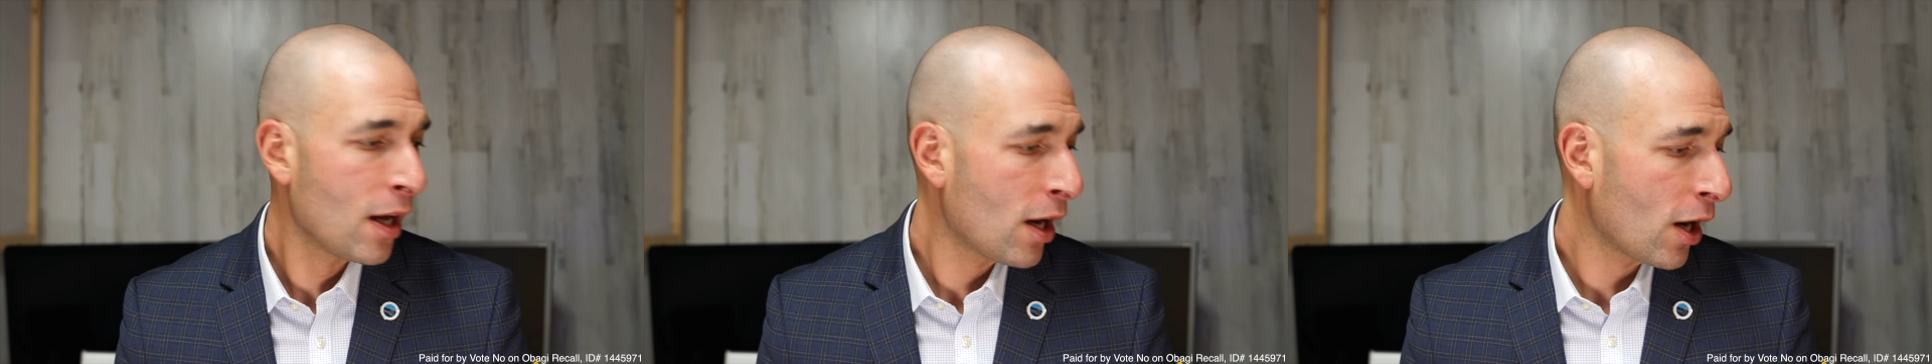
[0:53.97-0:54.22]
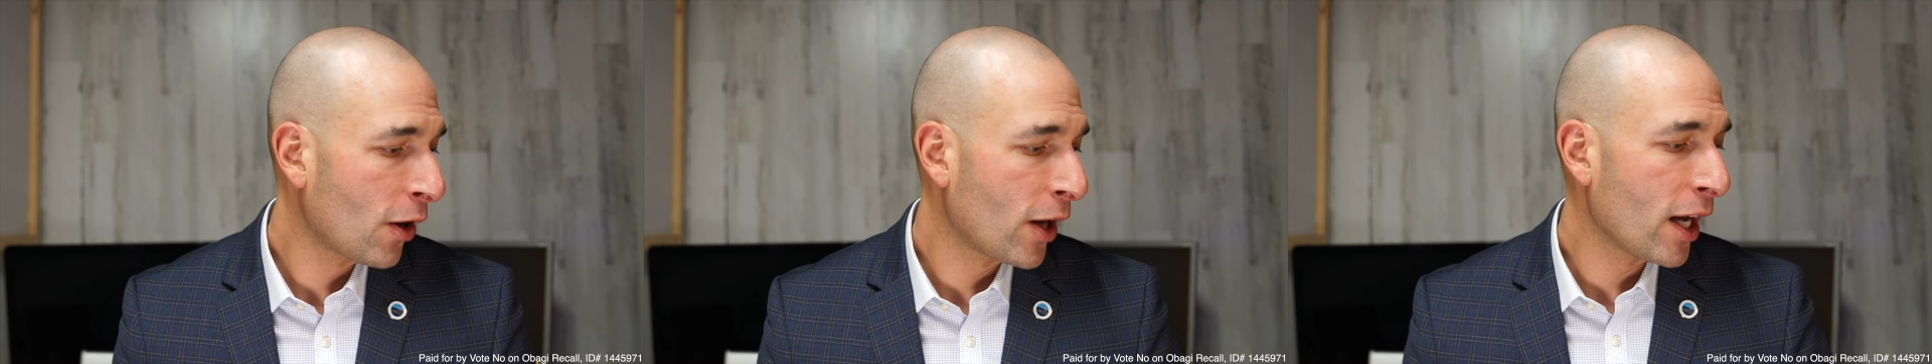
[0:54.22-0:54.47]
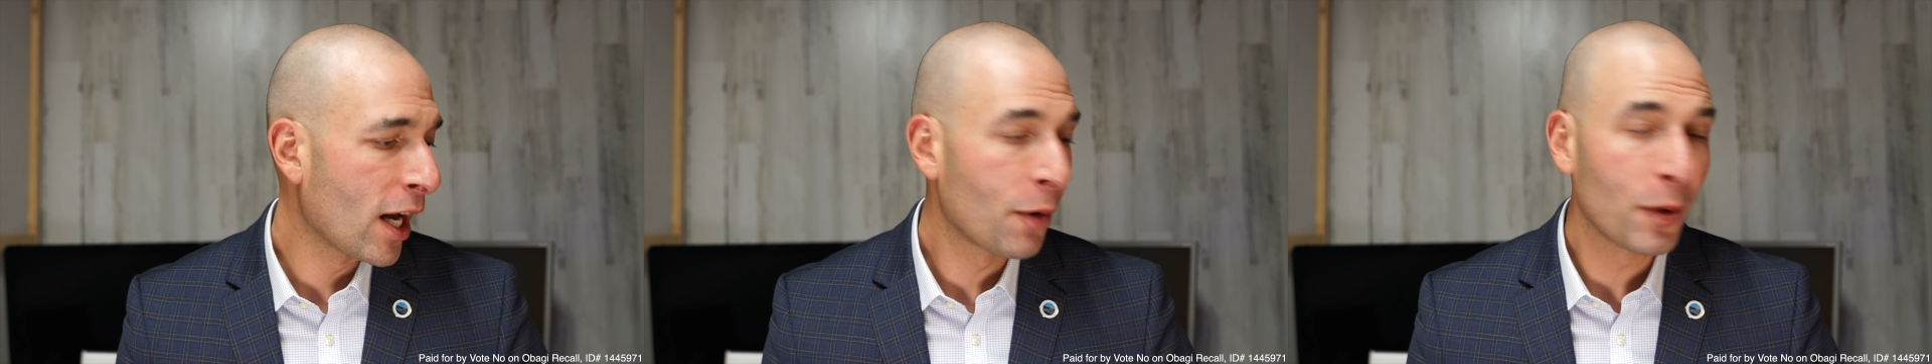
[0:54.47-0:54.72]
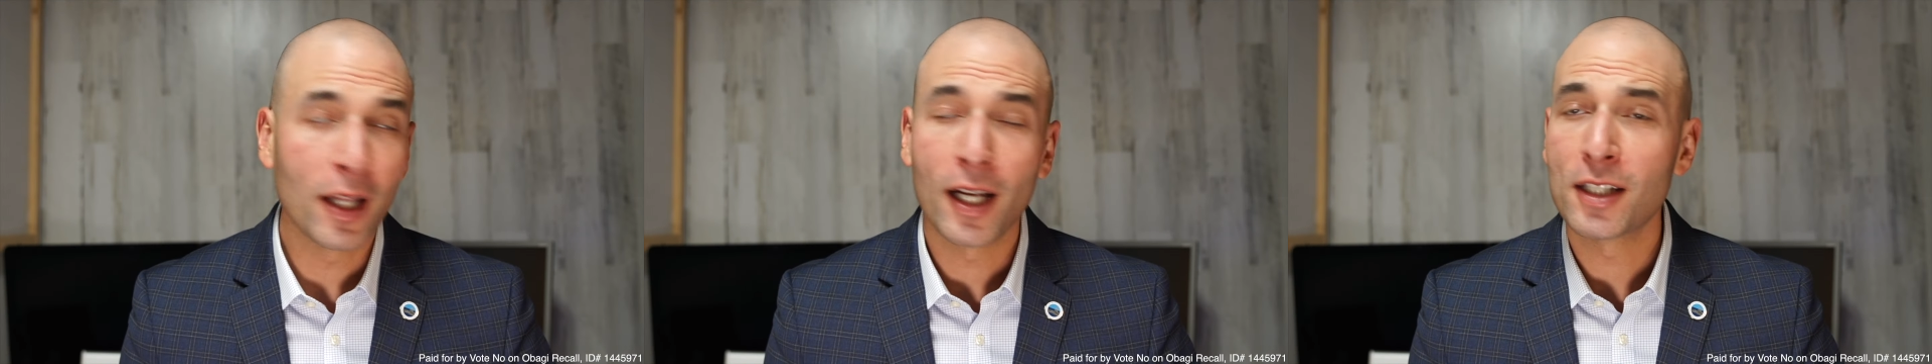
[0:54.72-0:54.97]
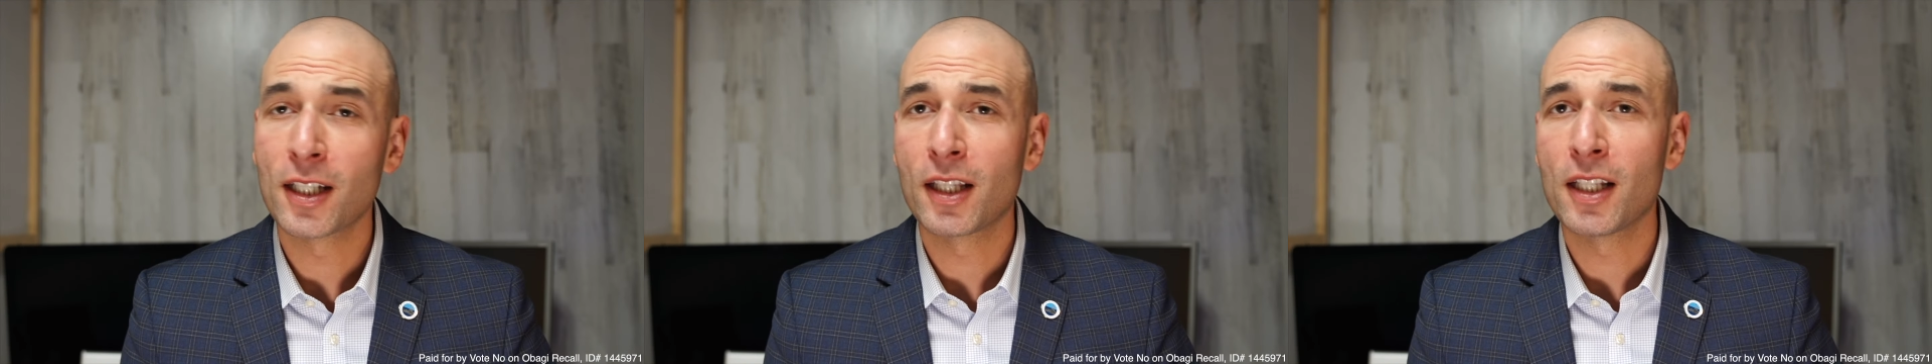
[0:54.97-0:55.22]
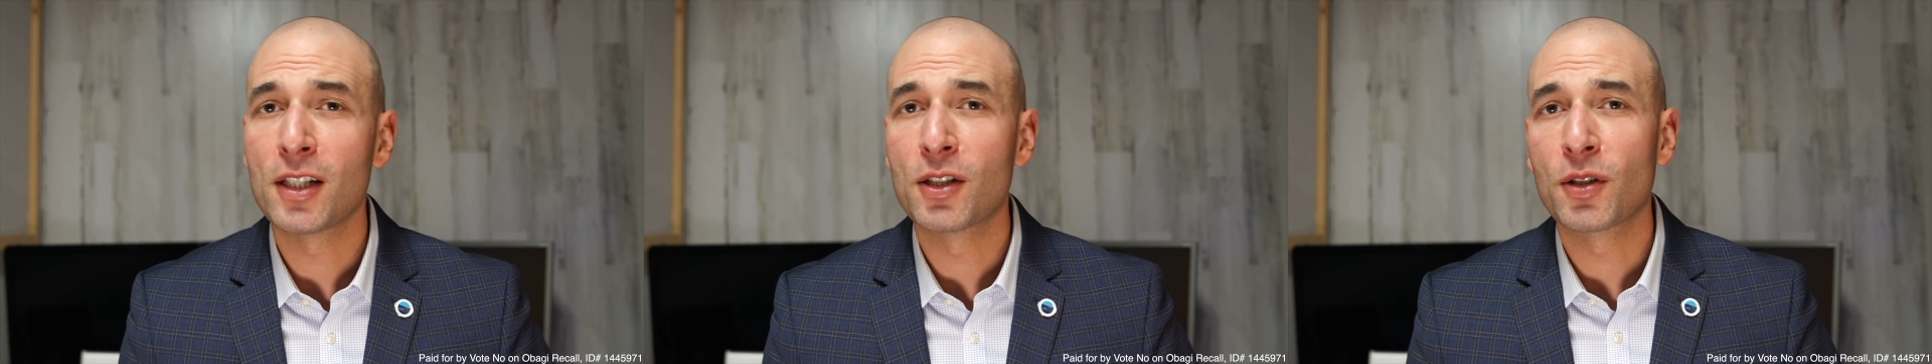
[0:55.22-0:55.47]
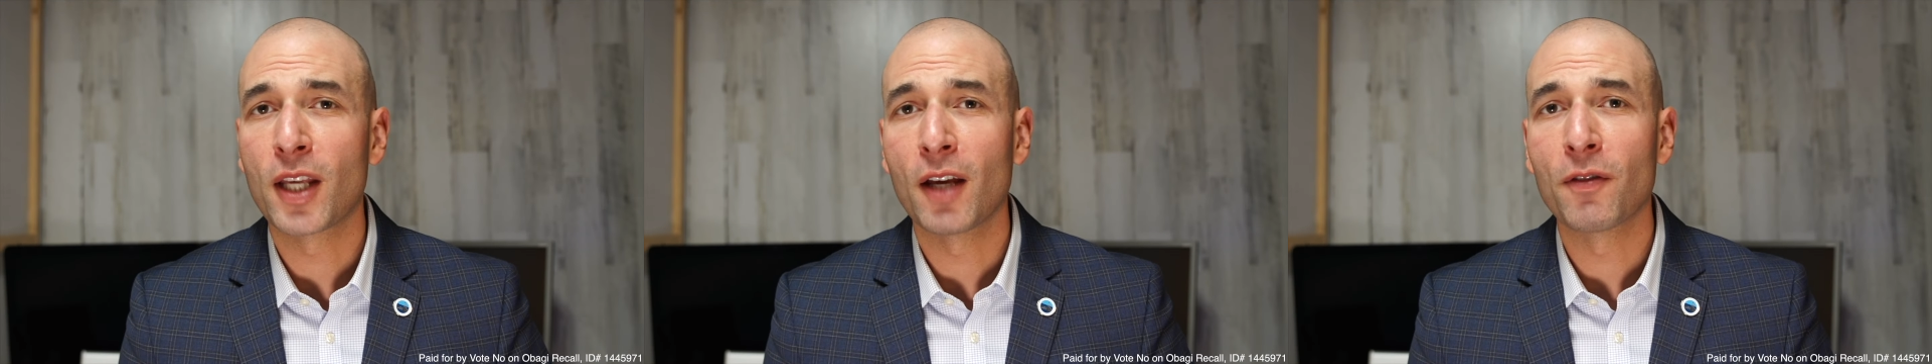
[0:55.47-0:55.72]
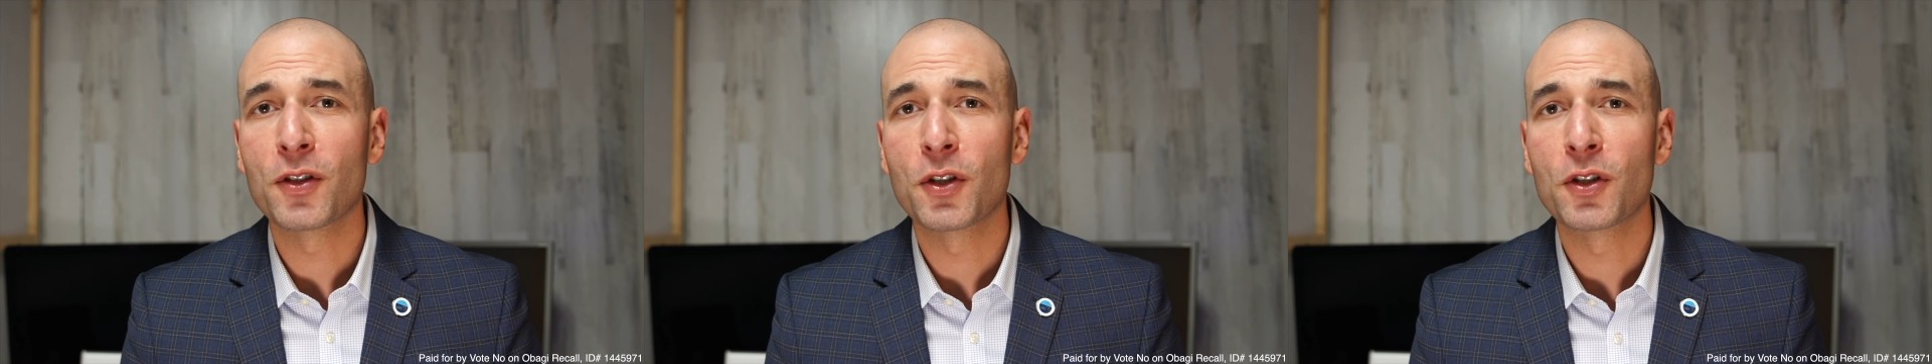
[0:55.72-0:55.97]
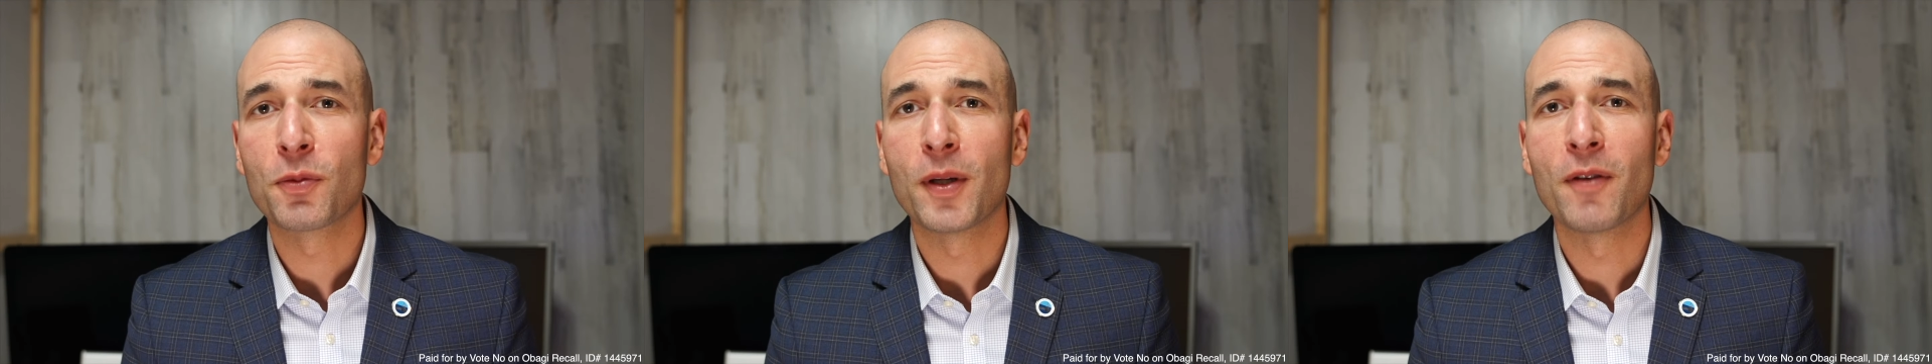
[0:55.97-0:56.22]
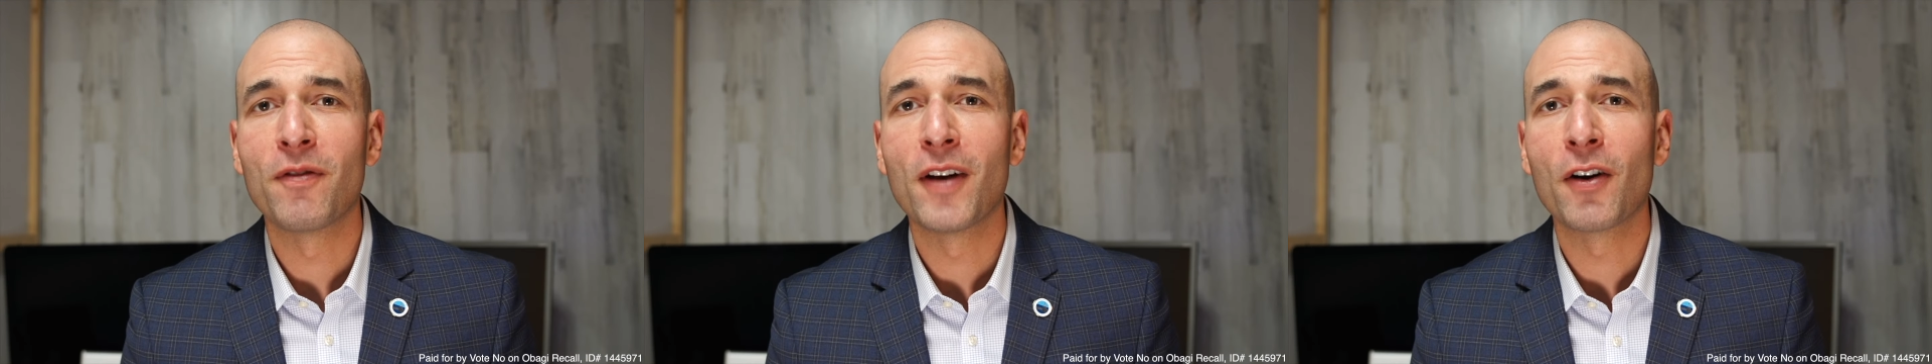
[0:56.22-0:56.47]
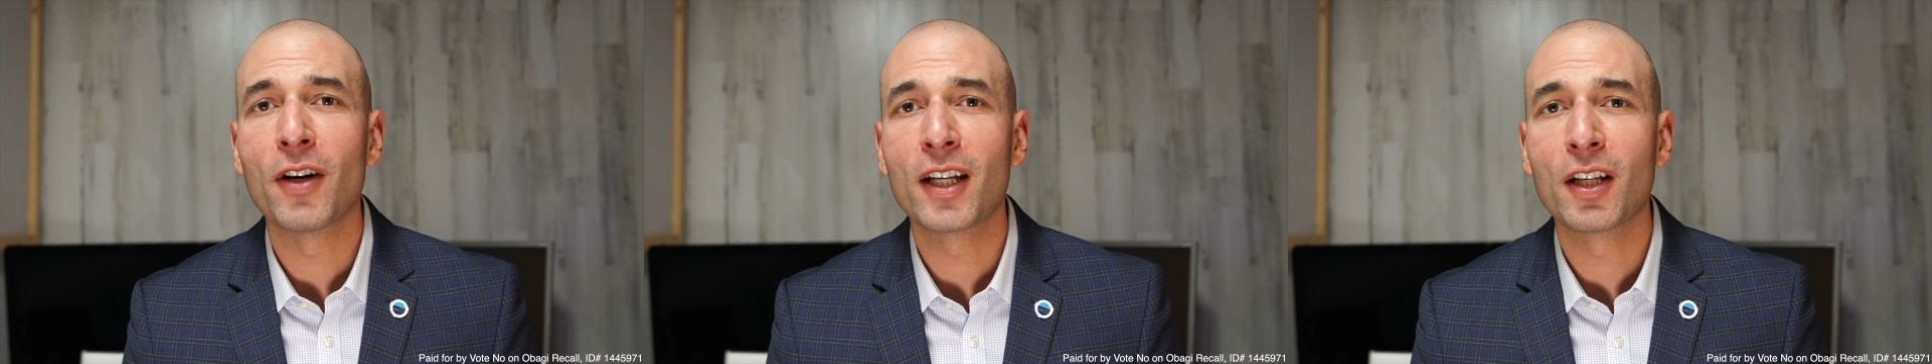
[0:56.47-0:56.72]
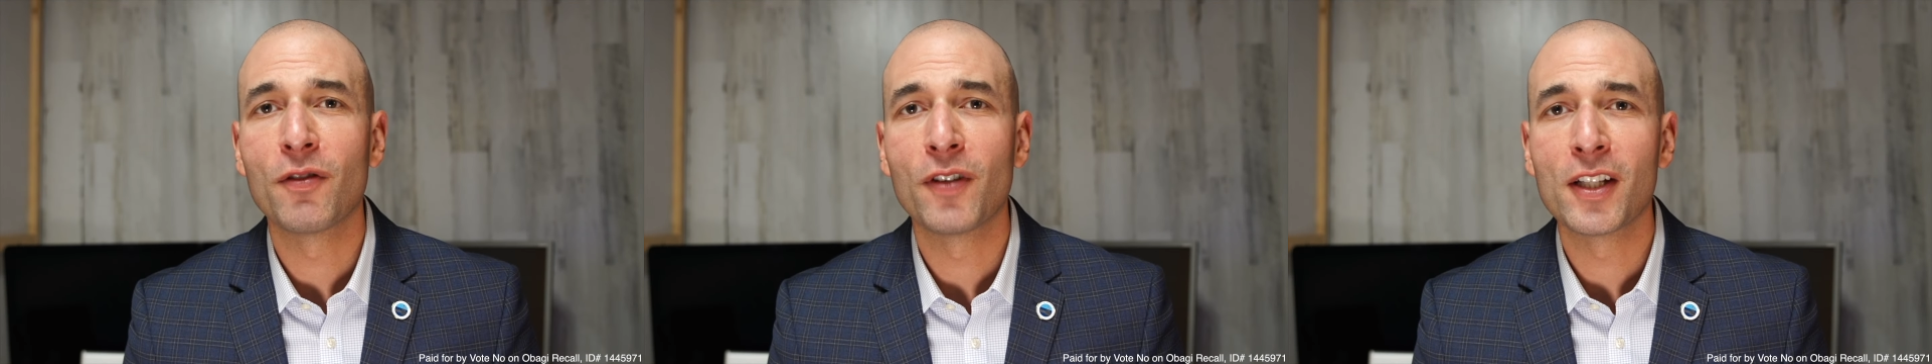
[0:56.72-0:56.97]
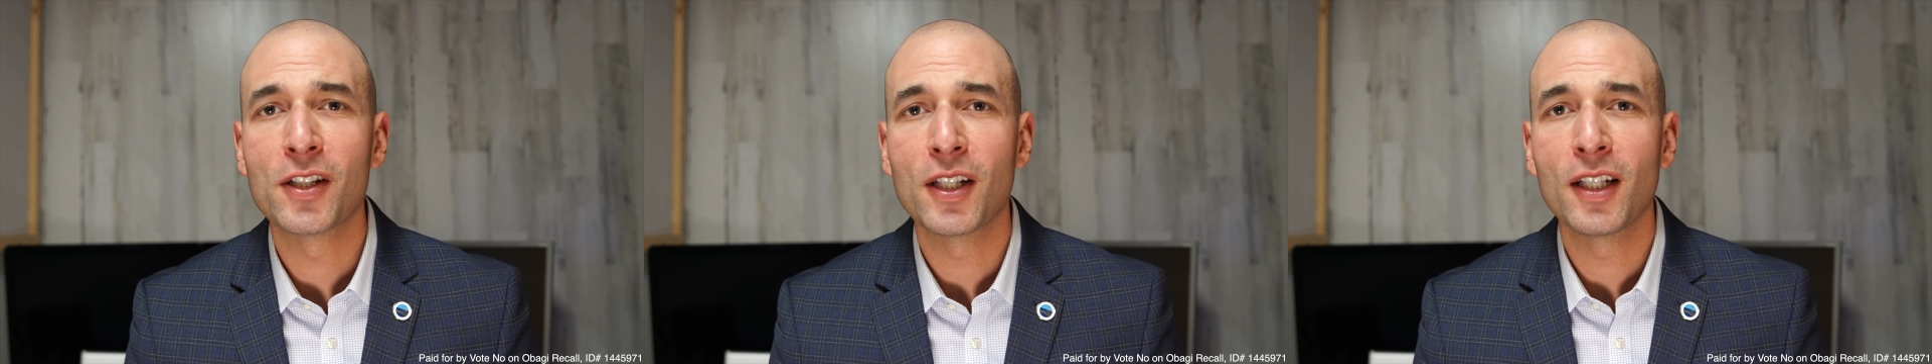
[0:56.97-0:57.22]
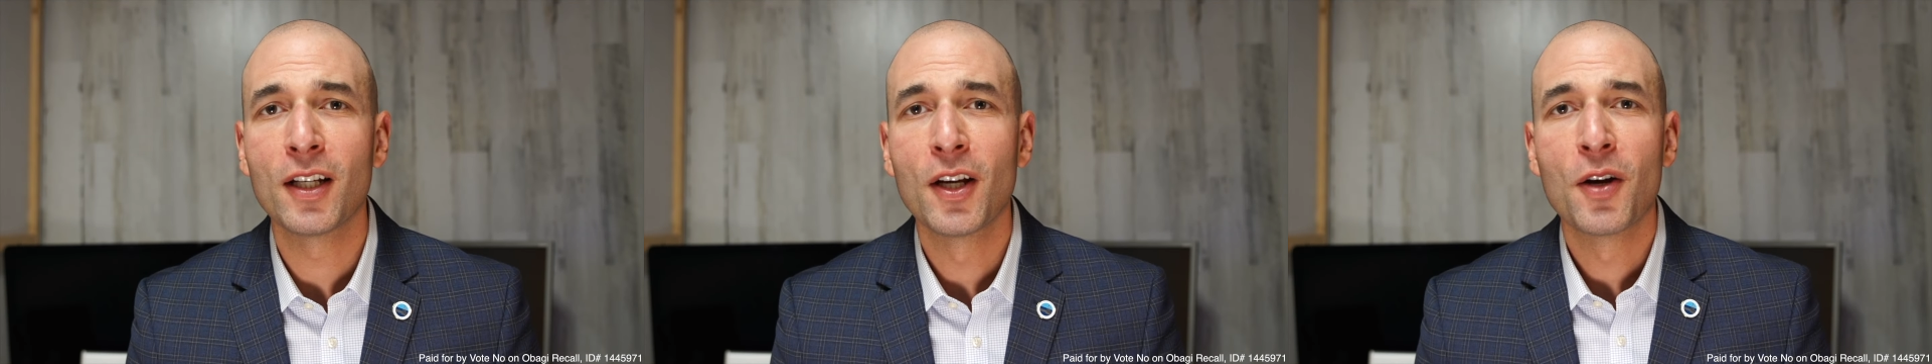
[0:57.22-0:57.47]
All right, I realize that these canvassers have been very convincing